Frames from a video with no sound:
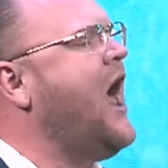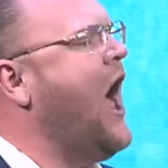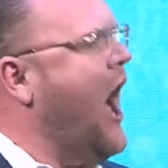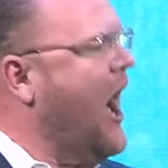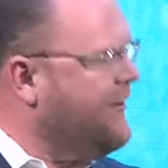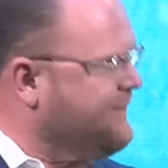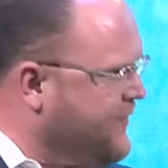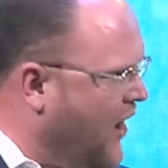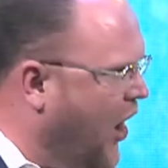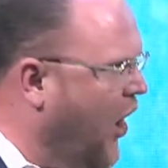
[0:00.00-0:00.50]

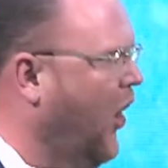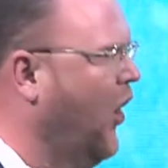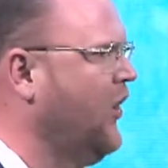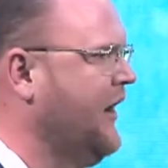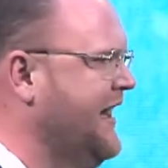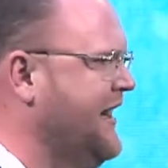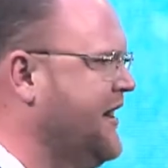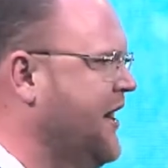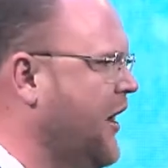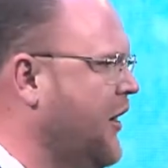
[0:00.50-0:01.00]
of the
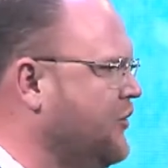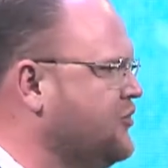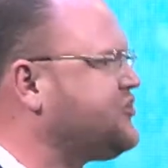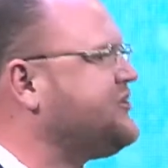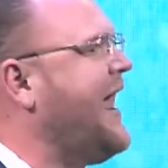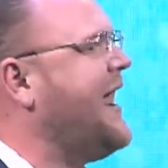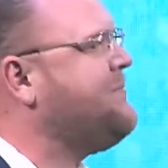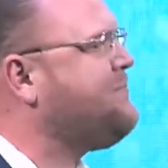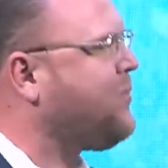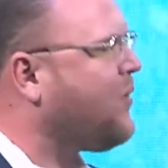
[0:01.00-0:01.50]
Holy Ghost
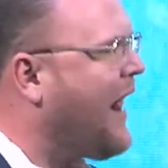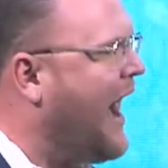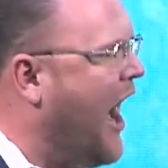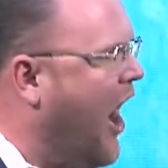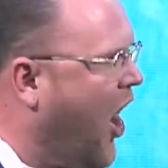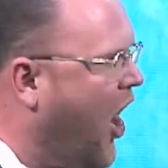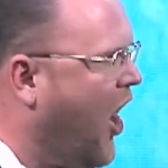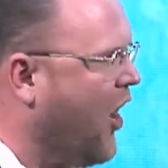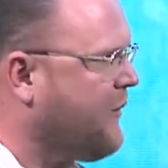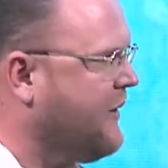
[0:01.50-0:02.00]
a
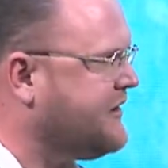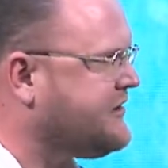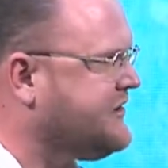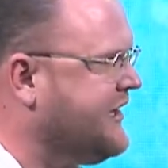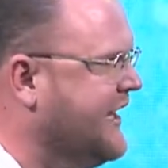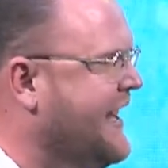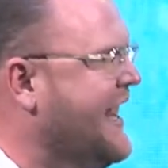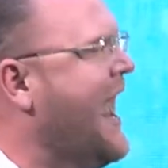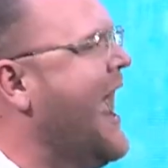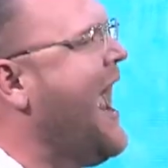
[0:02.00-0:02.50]

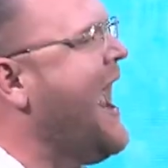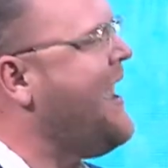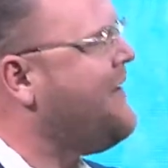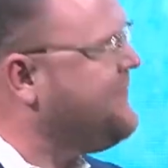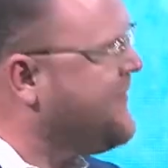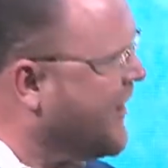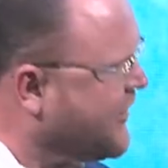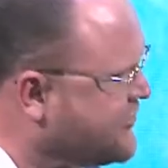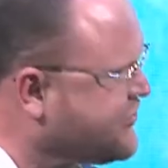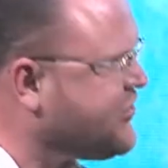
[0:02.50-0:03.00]
priority in
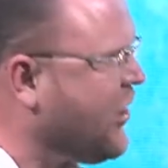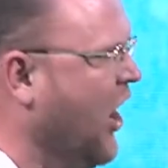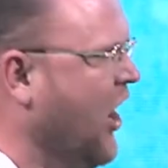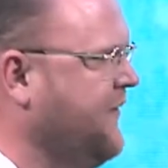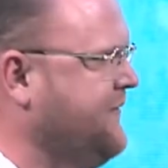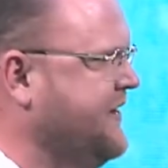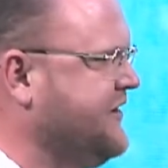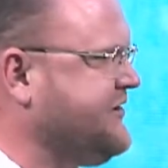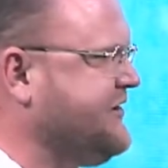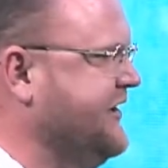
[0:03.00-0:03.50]
their
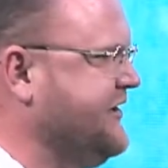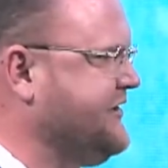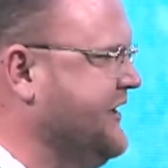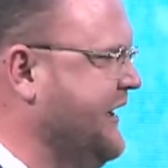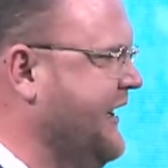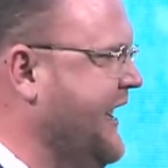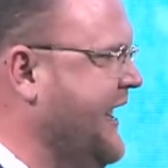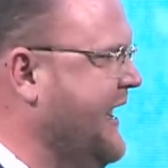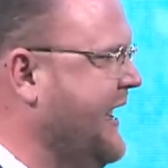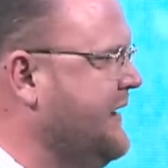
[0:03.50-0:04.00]
services
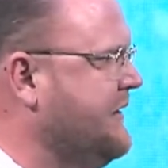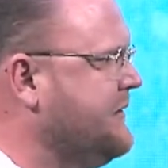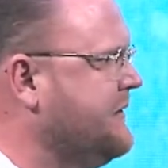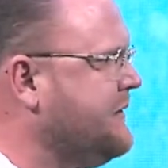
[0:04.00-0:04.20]
again.